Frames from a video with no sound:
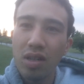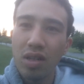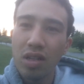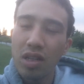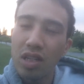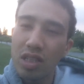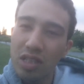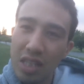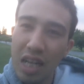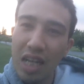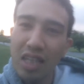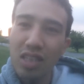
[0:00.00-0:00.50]

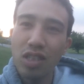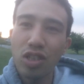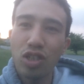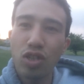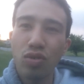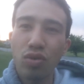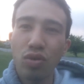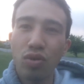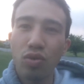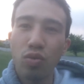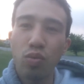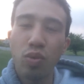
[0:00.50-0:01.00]
Because that's the
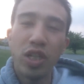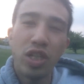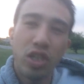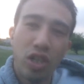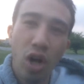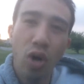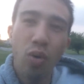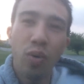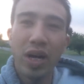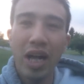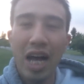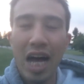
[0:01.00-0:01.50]
truth. We
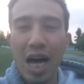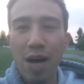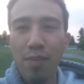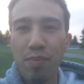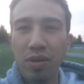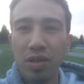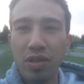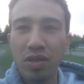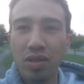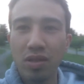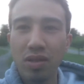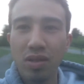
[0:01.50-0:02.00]
know what
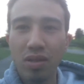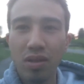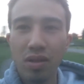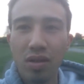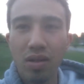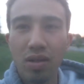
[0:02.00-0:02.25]
happens.